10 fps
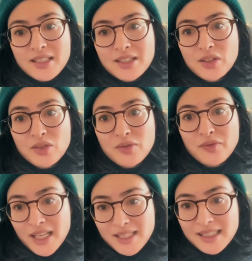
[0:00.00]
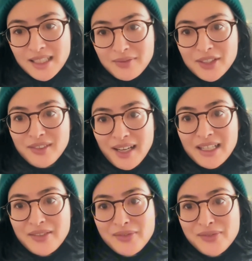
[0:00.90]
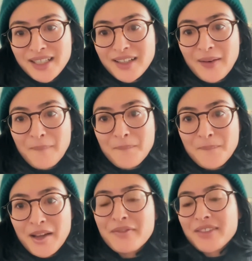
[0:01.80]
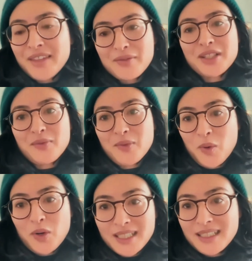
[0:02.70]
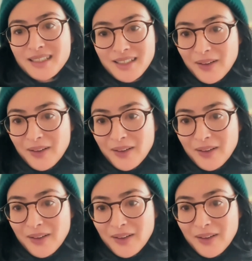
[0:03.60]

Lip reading: to face in real life, I find that really rewarding